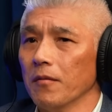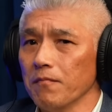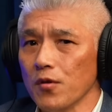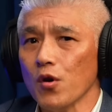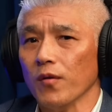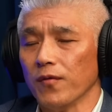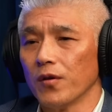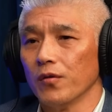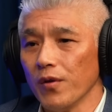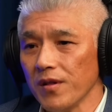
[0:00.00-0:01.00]
no,
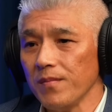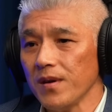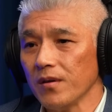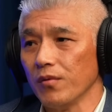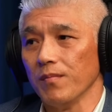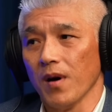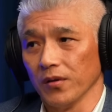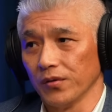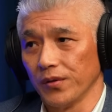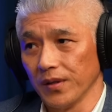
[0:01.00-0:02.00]
for arrhythmia we
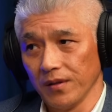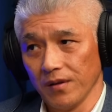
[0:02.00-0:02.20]
monitor it.